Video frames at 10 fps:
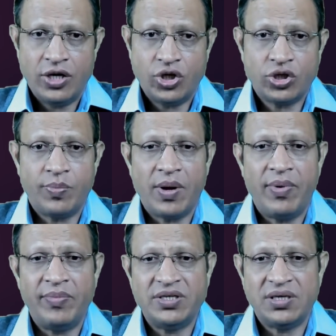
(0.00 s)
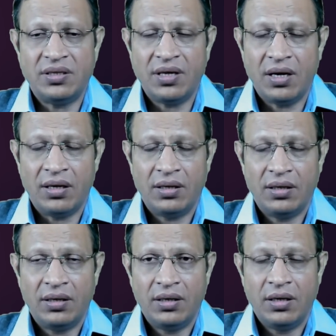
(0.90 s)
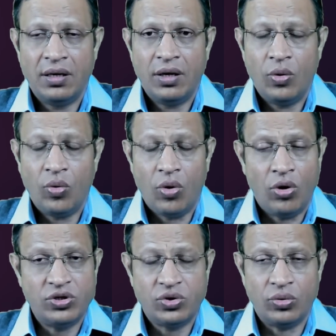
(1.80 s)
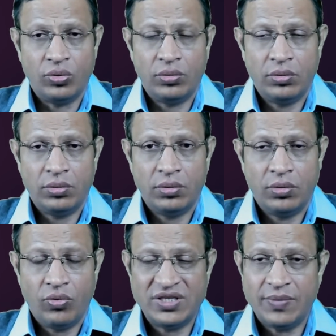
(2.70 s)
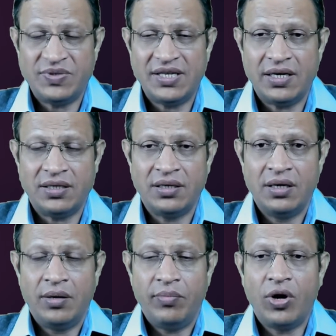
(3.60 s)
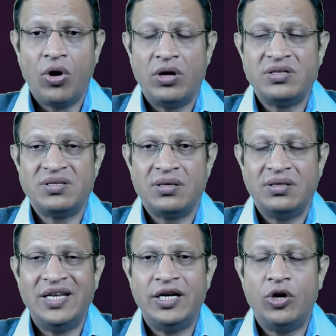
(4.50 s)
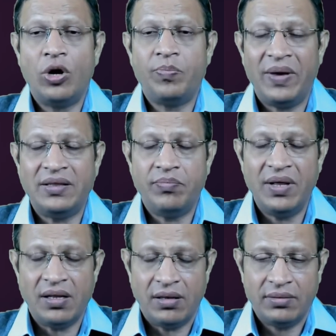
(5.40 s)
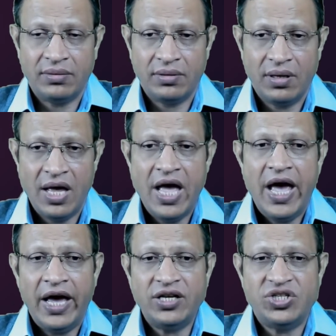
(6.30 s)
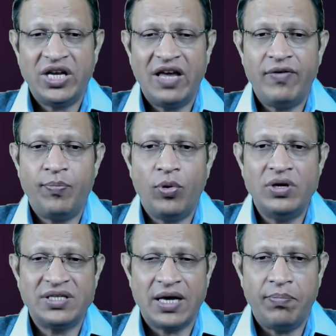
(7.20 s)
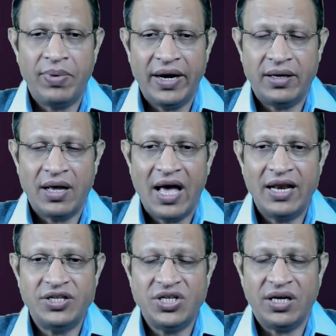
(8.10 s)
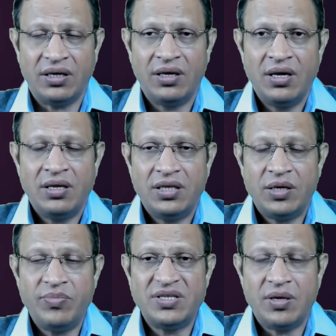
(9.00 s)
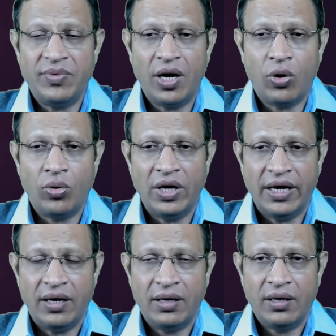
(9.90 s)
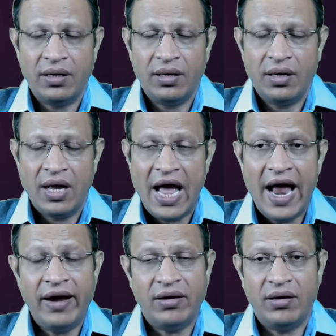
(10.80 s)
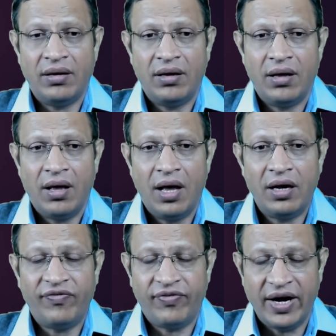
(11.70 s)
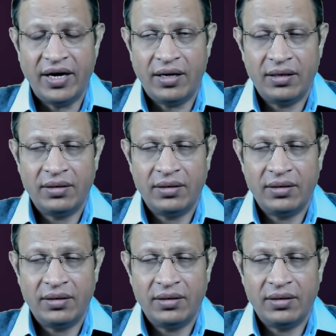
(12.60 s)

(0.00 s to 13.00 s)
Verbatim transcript: Dr. Prabha Manchanda also was upset because they did not pay the bill and she gave a police complaint alleging that Miss Samira Kohli and her friend